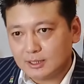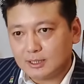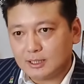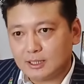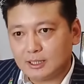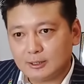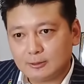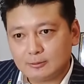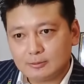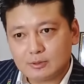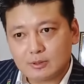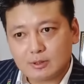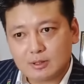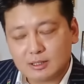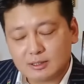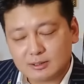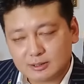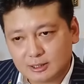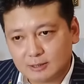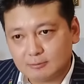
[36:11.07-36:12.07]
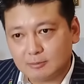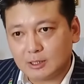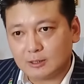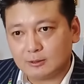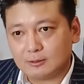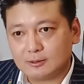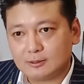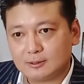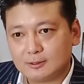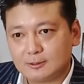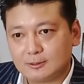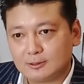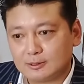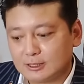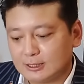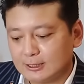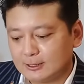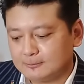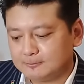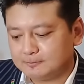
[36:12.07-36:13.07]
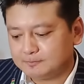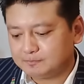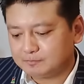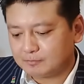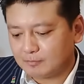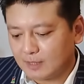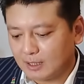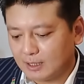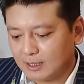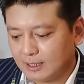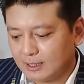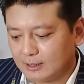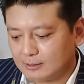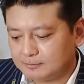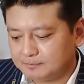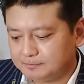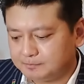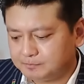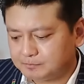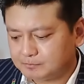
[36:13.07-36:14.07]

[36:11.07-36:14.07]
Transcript: I hope good things come out. Okay, and